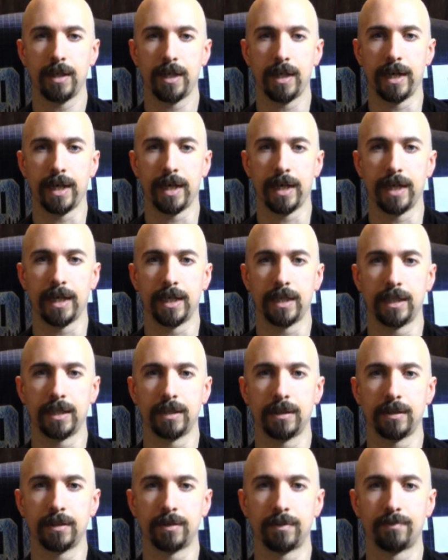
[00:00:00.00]

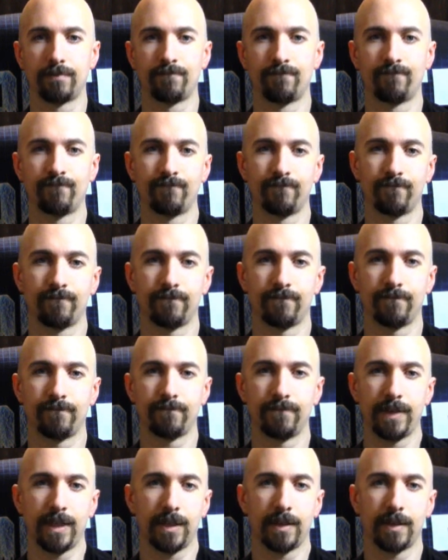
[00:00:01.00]
And
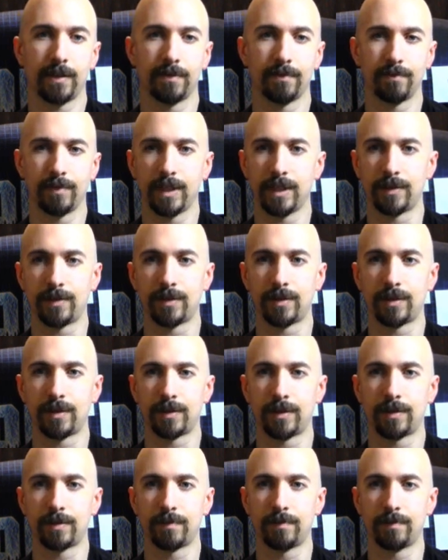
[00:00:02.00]
yeah,
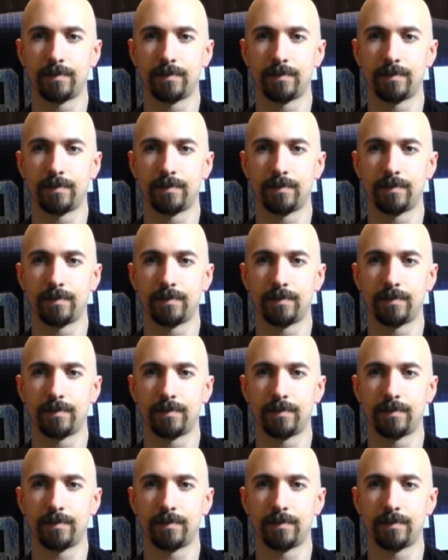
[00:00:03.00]
it's